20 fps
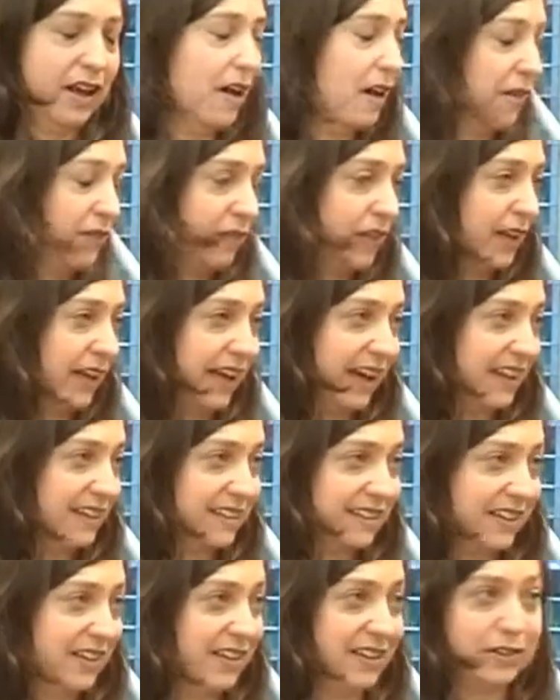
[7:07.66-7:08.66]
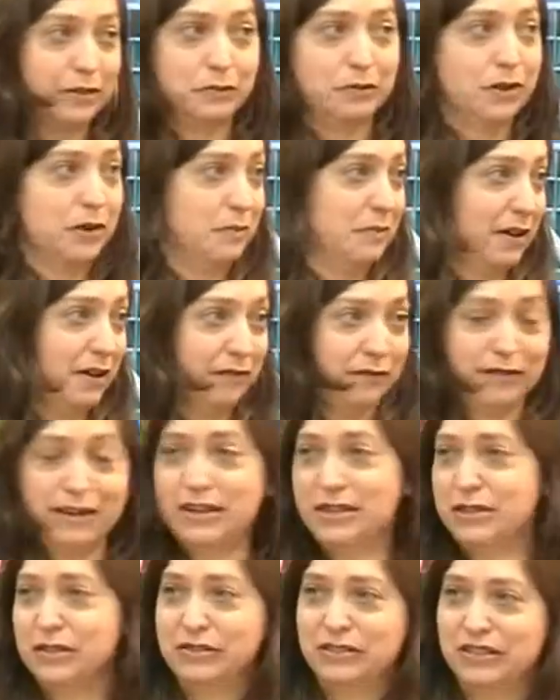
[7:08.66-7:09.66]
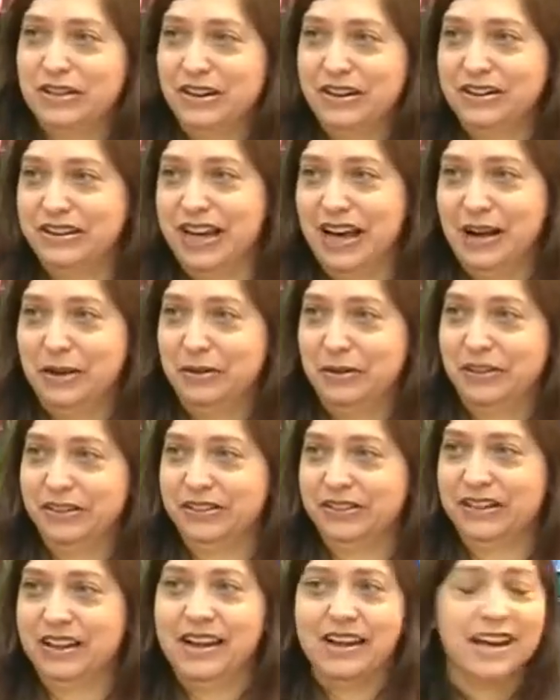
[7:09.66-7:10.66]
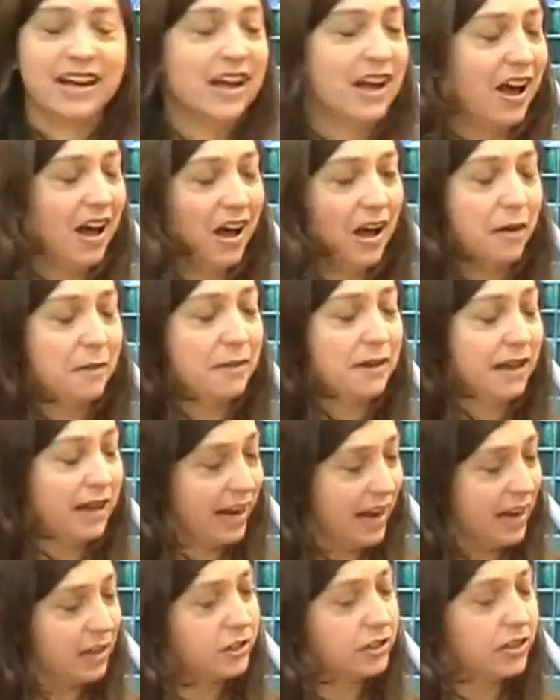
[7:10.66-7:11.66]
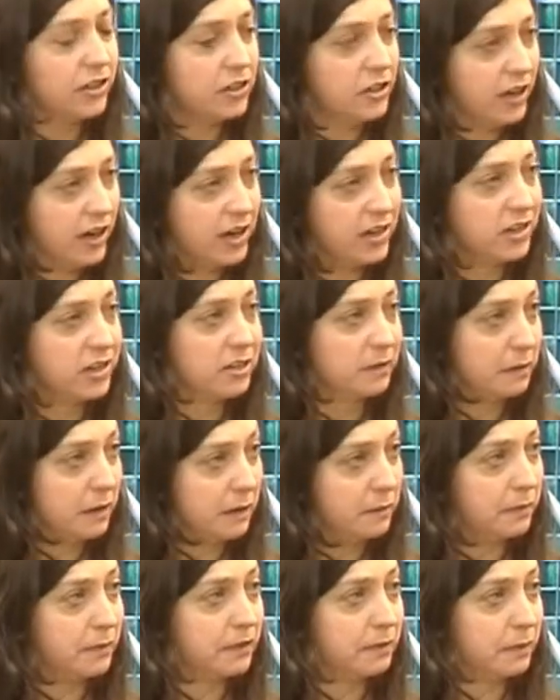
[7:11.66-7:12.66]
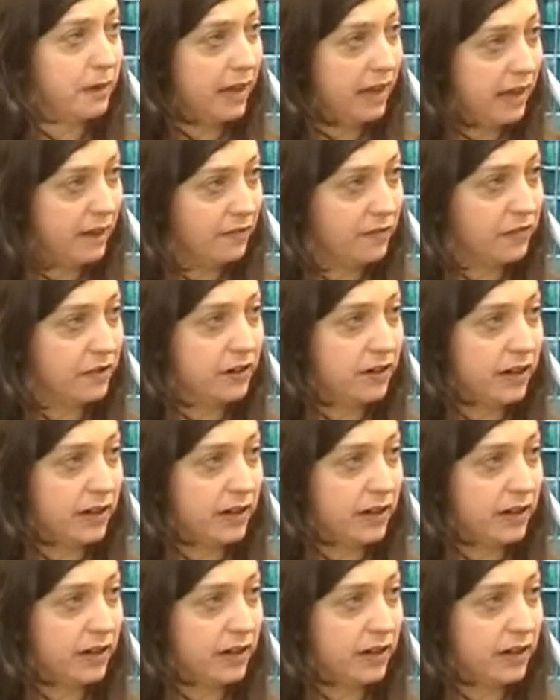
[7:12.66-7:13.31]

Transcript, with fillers: of the guests in this room have reused their towels, um, it actually changes people's behavior.